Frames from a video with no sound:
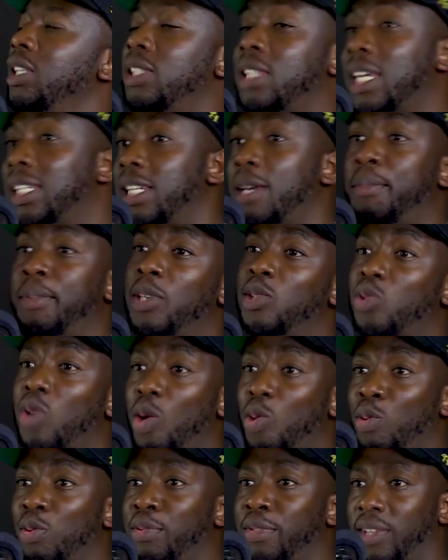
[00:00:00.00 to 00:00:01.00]
It's such a
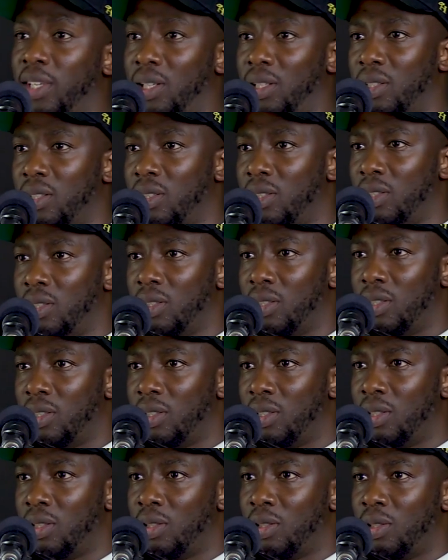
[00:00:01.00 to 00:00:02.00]
pedo roofing.
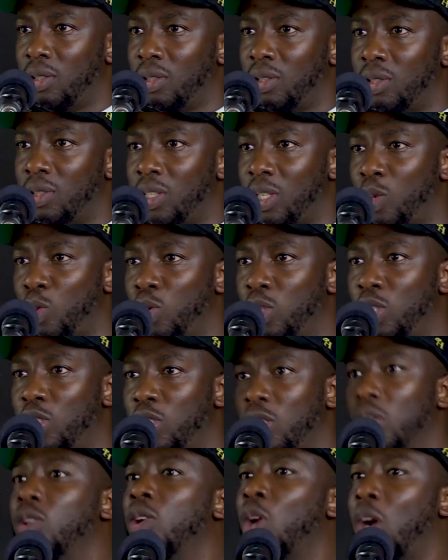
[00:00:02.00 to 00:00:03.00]

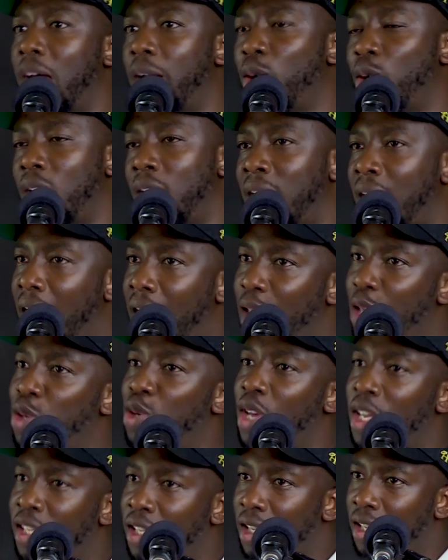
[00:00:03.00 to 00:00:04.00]

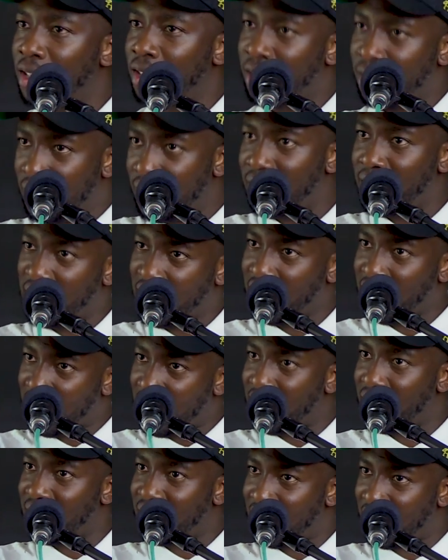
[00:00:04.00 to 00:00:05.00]
You're
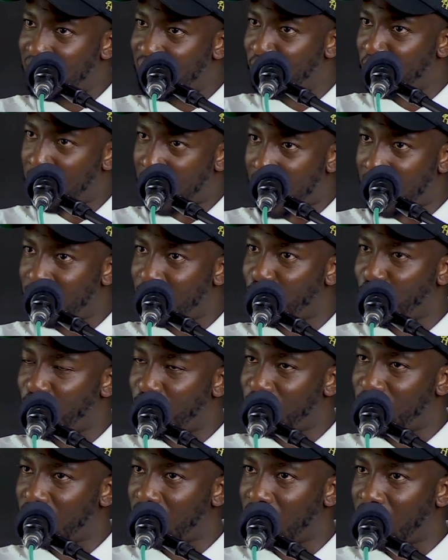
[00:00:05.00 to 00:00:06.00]
sitting in a certain part
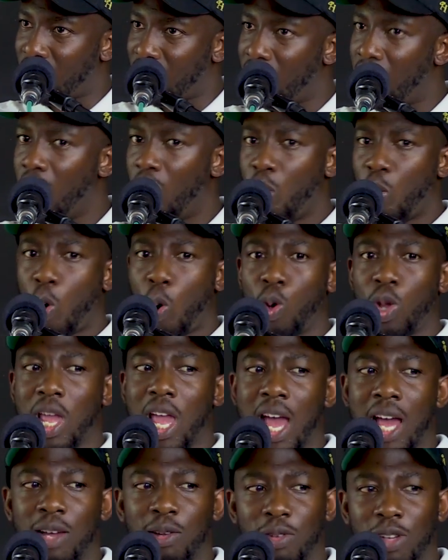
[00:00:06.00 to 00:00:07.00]
of Nigeria. Oh
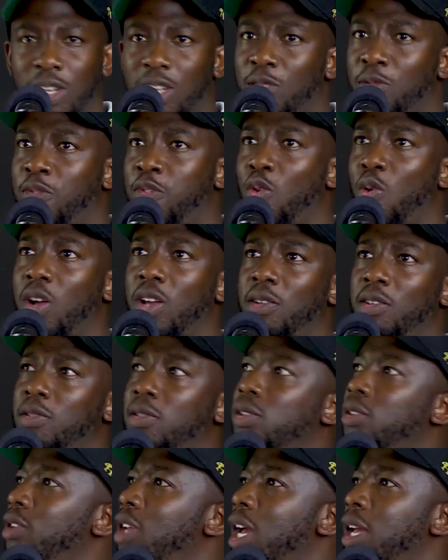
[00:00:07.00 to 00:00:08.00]
yeah, for
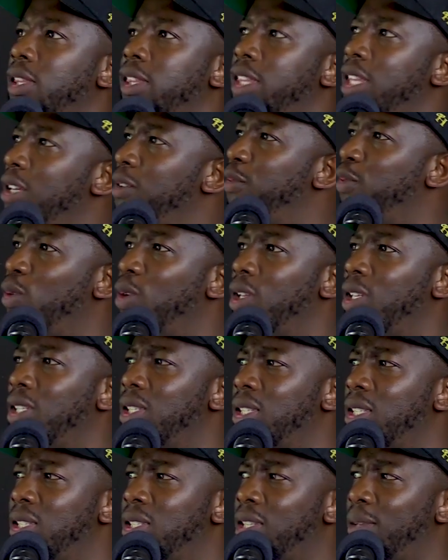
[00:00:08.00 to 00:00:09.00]

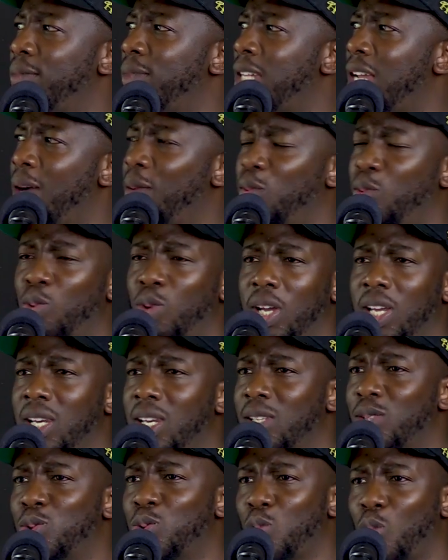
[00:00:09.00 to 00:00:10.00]
some time we
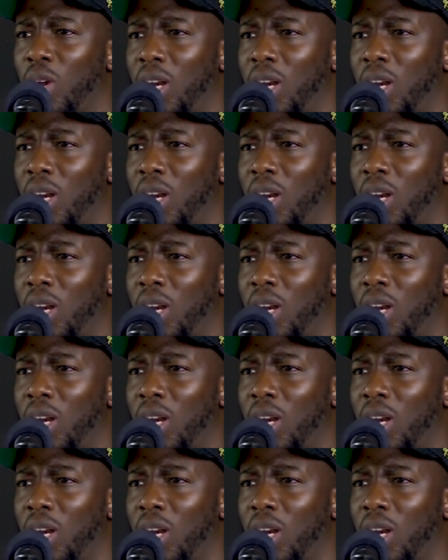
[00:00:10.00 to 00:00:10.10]
were in a